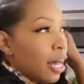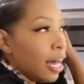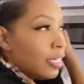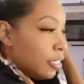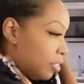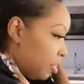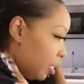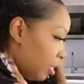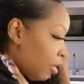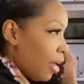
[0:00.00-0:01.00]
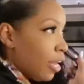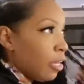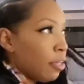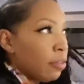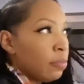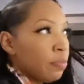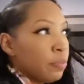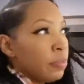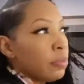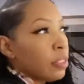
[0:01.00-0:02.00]
I just think like
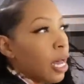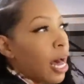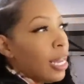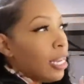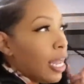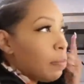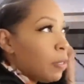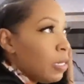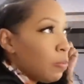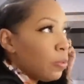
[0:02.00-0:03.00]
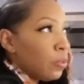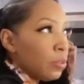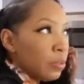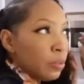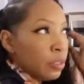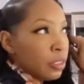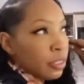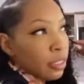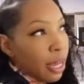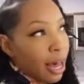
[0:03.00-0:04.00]
I like people
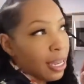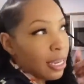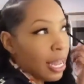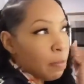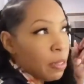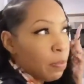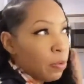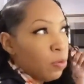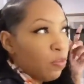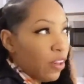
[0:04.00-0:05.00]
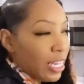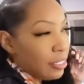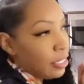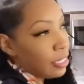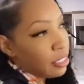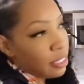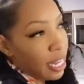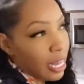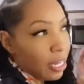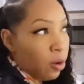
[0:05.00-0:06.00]
I like people who face things just
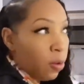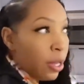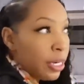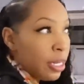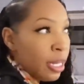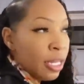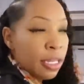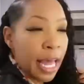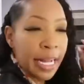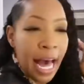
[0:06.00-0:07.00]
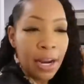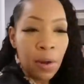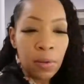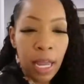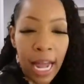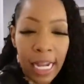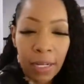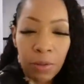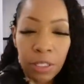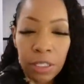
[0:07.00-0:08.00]
head on. Like I don't
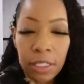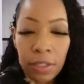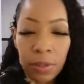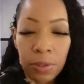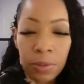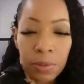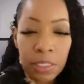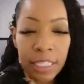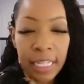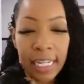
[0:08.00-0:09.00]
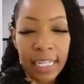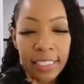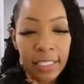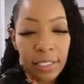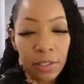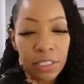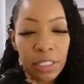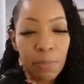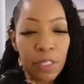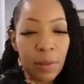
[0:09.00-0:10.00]
like little digs and little
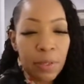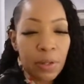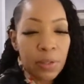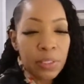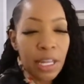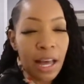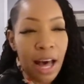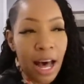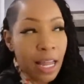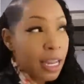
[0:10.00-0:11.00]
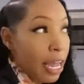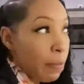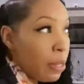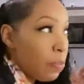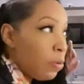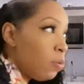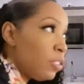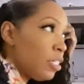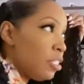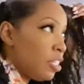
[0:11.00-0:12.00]
subliminals. I like people who
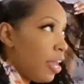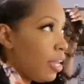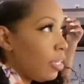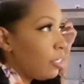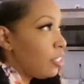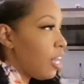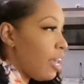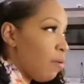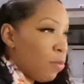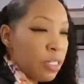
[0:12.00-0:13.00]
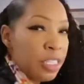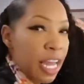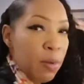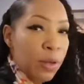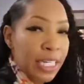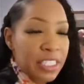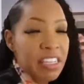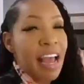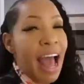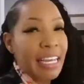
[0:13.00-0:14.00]
just say say say what a
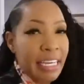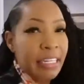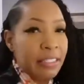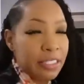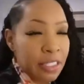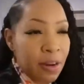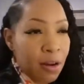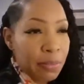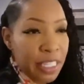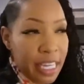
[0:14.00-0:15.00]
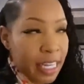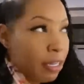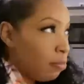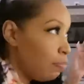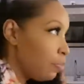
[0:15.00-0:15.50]
ti is. You know what I'm saying?